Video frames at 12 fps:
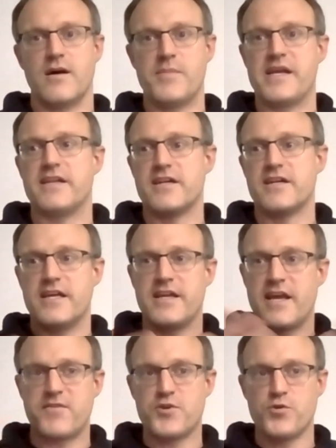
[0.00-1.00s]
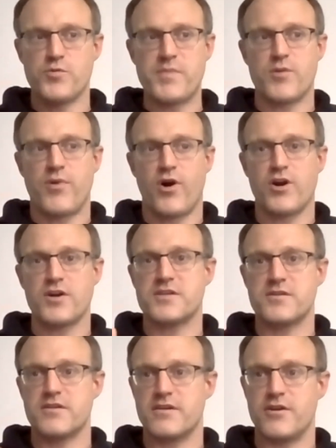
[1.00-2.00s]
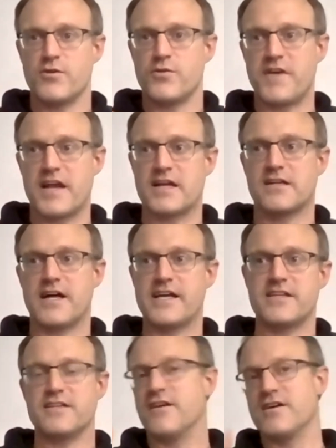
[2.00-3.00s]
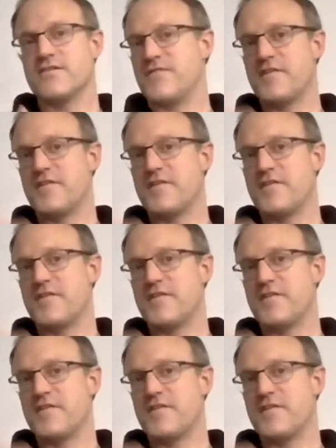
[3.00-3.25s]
I mean, yeah, if you're doing metal parts and you know you've got a client that does